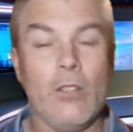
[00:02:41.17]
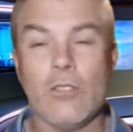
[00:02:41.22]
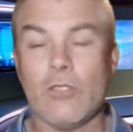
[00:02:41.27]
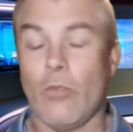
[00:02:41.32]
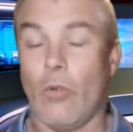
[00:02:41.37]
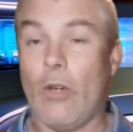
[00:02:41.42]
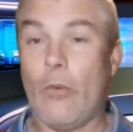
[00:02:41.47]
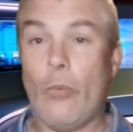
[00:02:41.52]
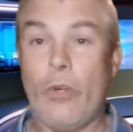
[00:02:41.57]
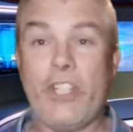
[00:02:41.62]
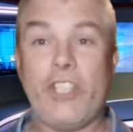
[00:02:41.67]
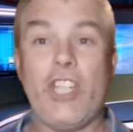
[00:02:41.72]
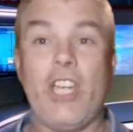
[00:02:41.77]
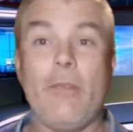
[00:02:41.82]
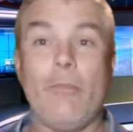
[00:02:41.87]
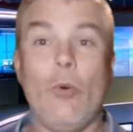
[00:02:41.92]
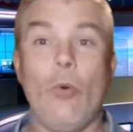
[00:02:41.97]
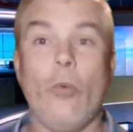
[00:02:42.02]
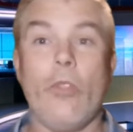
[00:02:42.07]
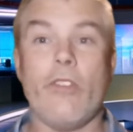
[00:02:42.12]
So I wish
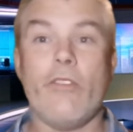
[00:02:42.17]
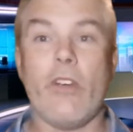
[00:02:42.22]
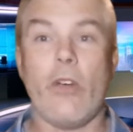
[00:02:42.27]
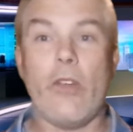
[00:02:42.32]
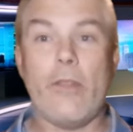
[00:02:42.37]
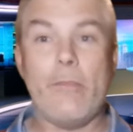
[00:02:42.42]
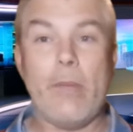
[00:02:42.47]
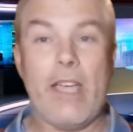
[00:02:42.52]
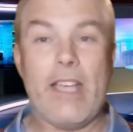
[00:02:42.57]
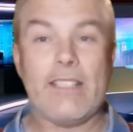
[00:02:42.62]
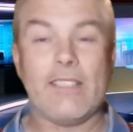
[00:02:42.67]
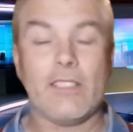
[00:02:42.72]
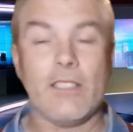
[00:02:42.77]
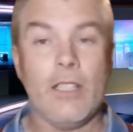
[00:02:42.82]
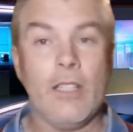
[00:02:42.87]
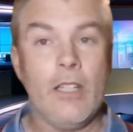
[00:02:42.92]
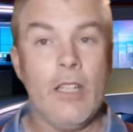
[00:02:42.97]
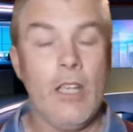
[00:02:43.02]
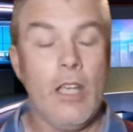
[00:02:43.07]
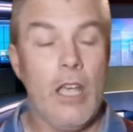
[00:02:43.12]
him all the very best.
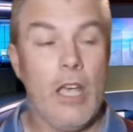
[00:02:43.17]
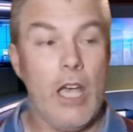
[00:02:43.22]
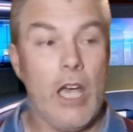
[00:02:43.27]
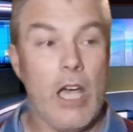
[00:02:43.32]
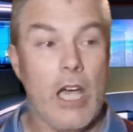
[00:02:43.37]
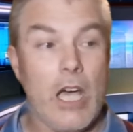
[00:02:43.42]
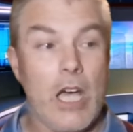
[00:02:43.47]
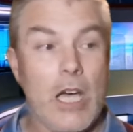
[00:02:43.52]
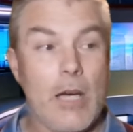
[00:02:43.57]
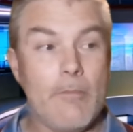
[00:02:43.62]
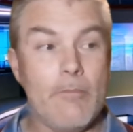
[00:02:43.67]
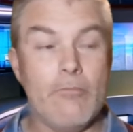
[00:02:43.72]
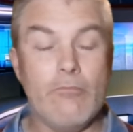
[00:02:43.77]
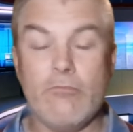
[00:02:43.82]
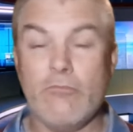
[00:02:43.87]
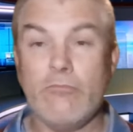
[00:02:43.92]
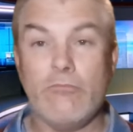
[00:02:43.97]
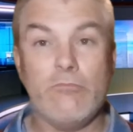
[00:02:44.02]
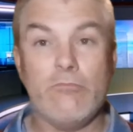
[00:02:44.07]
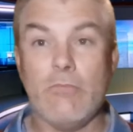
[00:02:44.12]

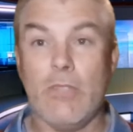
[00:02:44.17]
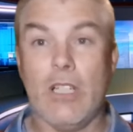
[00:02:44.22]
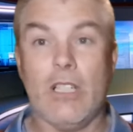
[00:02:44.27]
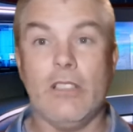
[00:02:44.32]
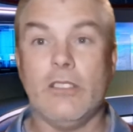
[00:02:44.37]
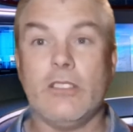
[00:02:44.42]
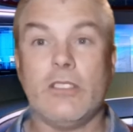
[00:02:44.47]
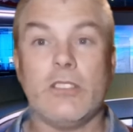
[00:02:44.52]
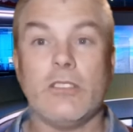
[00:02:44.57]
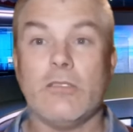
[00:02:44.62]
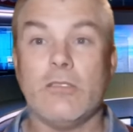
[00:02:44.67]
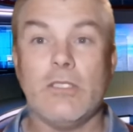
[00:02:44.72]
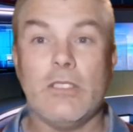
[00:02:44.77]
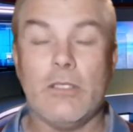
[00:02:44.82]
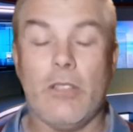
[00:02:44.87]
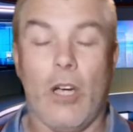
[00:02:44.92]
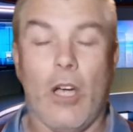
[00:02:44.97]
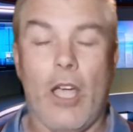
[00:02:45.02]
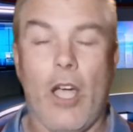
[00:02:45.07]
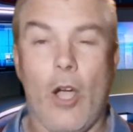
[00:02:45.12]
And
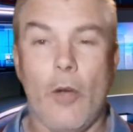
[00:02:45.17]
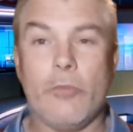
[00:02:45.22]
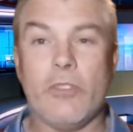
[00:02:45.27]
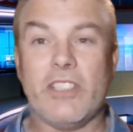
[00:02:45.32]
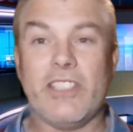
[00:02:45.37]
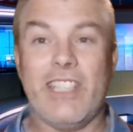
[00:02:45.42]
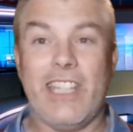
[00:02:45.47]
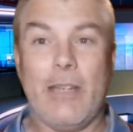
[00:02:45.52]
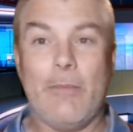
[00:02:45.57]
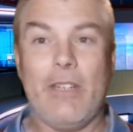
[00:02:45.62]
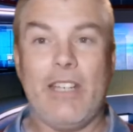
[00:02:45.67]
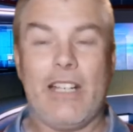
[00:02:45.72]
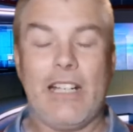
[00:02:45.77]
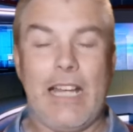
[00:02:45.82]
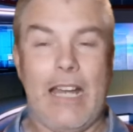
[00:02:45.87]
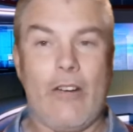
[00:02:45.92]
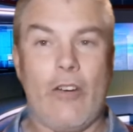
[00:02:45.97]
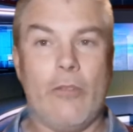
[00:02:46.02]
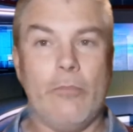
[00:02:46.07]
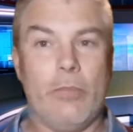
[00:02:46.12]
I hope to see him in a
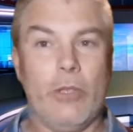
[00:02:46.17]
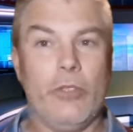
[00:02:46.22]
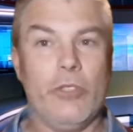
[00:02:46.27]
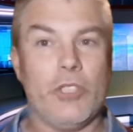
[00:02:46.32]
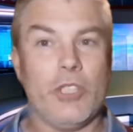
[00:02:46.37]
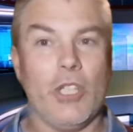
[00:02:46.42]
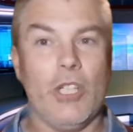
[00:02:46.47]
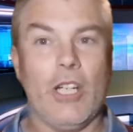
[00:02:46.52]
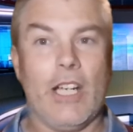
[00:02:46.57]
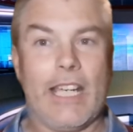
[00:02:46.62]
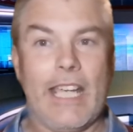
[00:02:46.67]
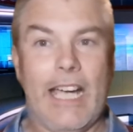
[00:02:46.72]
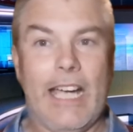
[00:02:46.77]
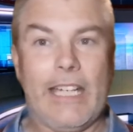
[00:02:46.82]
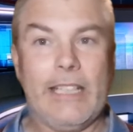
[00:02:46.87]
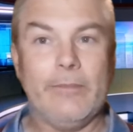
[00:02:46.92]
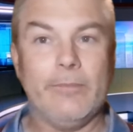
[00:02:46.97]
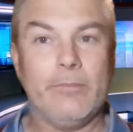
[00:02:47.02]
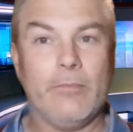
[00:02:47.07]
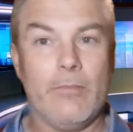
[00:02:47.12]
claret and blue shirt
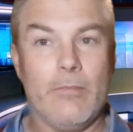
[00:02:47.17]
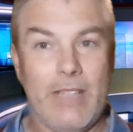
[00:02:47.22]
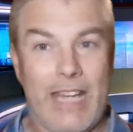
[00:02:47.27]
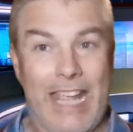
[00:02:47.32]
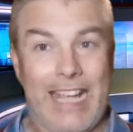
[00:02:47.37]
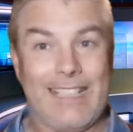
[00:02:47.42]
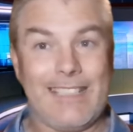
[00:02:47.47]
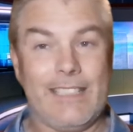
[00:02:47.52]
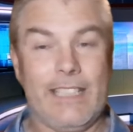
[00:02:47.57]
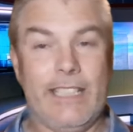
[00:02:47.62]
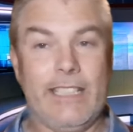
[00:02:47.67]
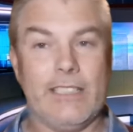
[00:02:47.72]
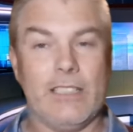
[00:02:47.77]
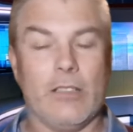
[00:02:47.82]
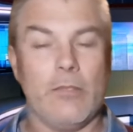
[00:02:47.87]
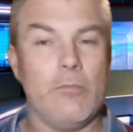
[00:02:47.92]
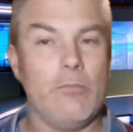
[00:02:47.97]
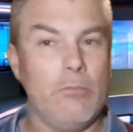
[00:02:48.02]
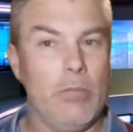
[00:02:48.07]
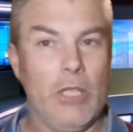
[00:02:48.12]
again next
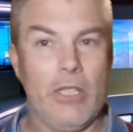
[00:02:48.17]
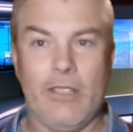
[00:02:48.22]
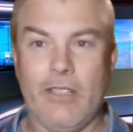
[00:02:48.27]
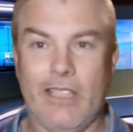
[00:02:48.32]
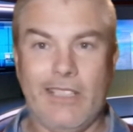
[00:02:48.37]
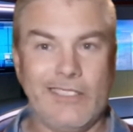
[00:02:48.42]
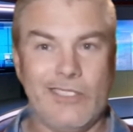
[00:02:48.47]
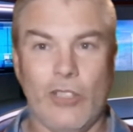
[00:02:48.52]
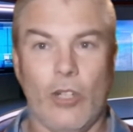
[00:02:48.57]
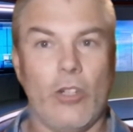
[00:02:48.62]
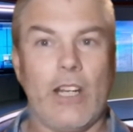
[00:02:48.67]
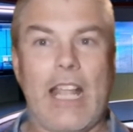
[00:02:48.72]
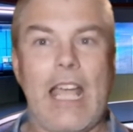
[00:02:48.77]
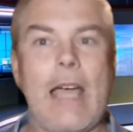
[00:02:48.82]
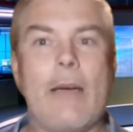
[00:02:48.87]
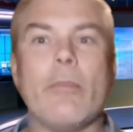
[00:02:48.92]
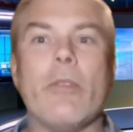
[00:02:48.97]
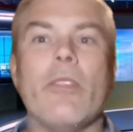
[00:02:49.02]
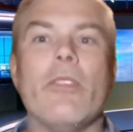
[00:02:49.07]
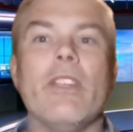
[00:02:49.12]
season. But it's not going to
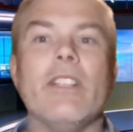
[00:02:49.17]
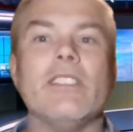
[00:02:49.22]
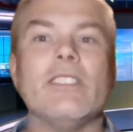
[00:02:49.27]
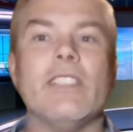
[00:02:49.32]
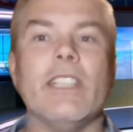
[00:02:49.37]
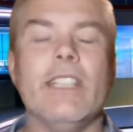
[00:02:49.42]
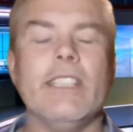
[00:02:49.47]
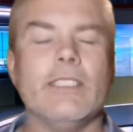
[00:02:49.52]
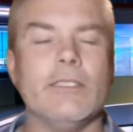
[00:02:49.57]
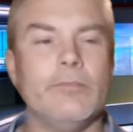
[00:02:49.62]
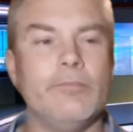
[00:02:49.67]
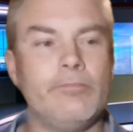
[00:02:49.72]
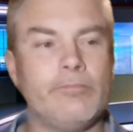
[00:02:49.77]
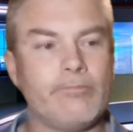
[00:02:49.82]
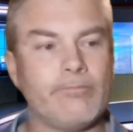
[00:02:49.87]
happen this season.